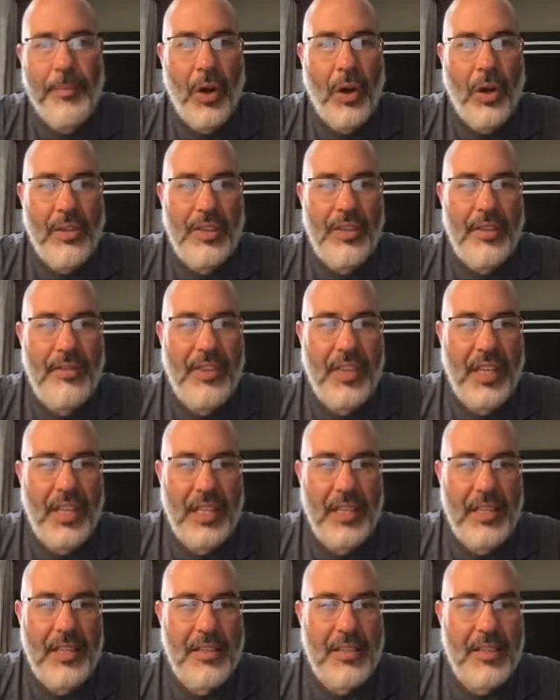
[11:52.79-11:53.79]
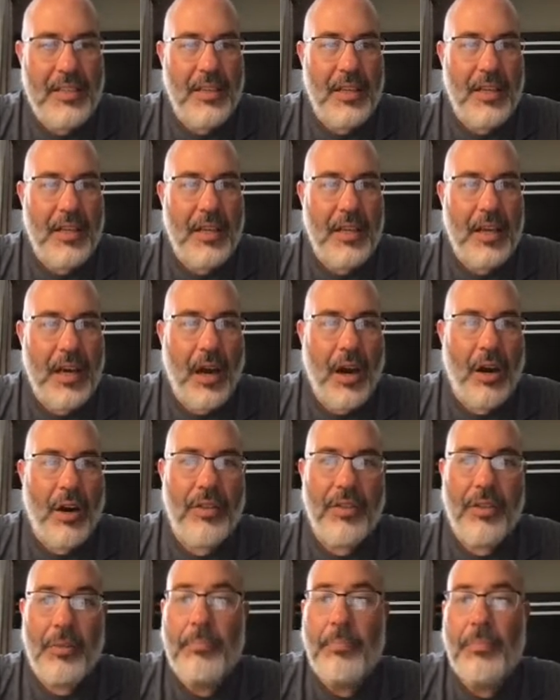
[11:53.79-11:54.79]
All of these are
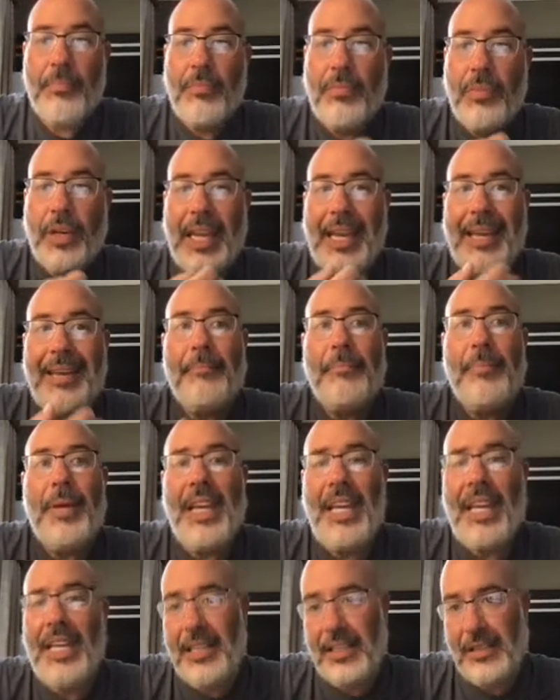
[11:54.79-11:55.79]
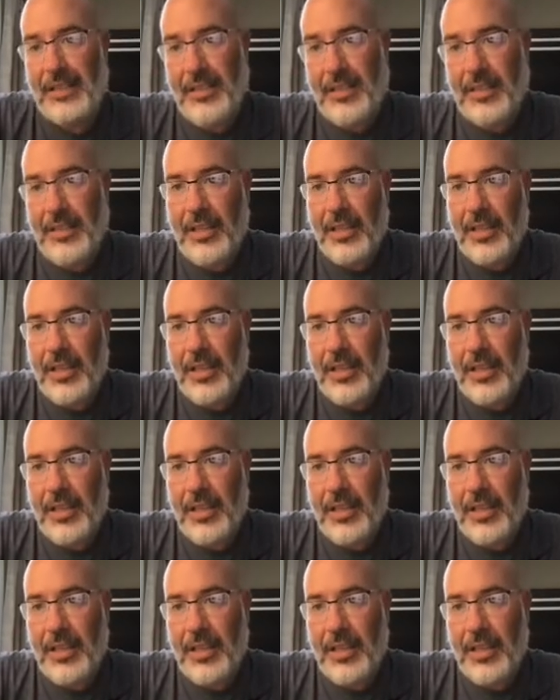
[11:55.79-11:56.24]
the campaign's